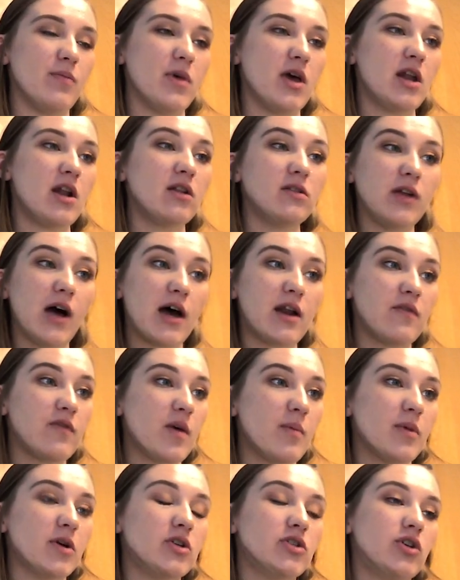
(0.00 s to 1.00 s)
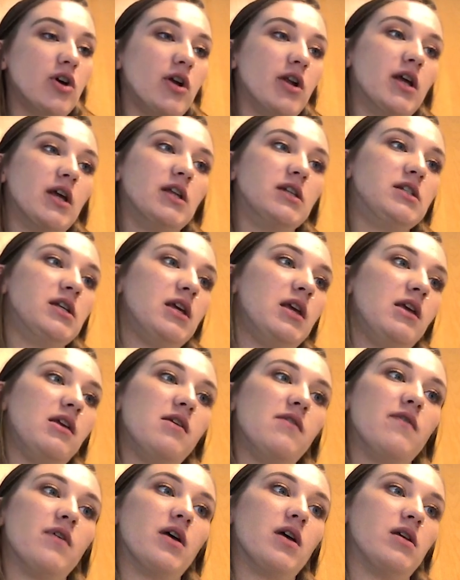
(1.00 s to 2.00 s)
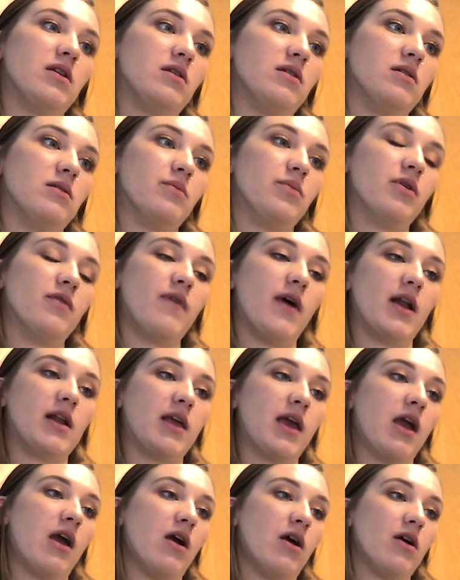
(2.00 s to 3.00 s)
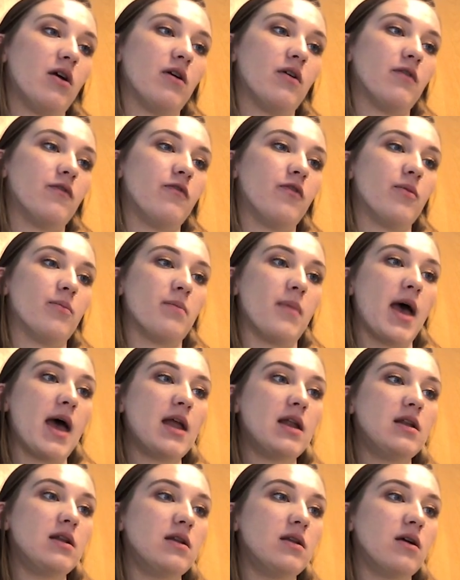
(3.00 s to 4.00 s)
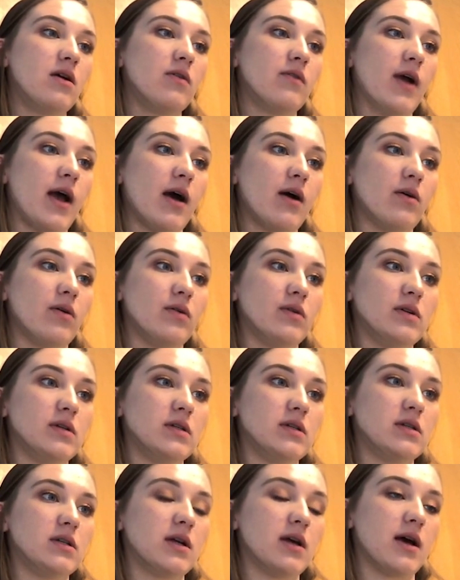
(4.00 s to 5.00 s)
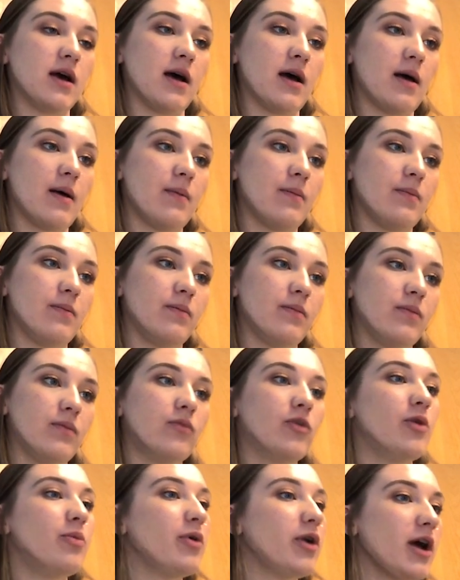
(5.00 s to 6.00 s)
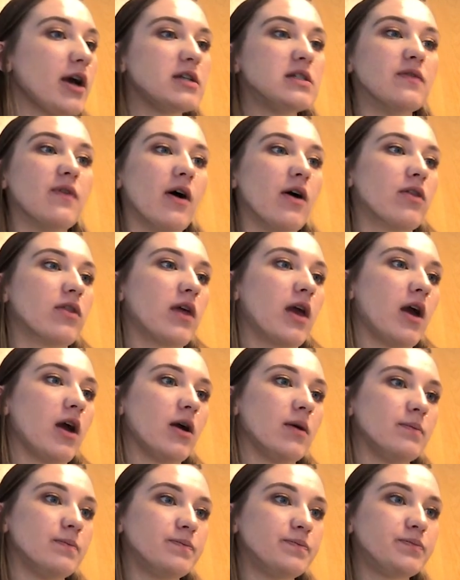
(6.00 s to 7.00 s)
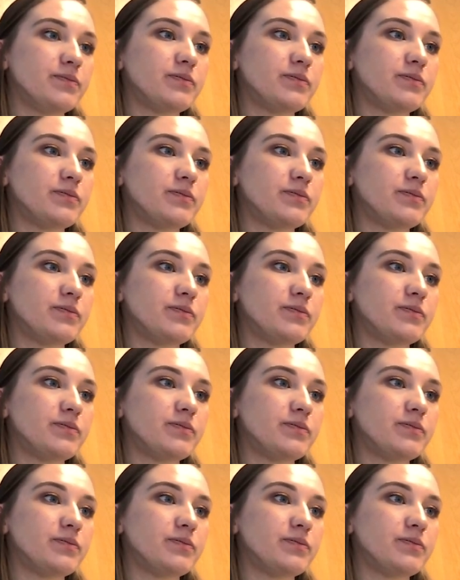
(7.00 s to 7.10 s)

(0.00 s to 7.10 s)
And a lot of them are starting to even provide care for men around reproductive health care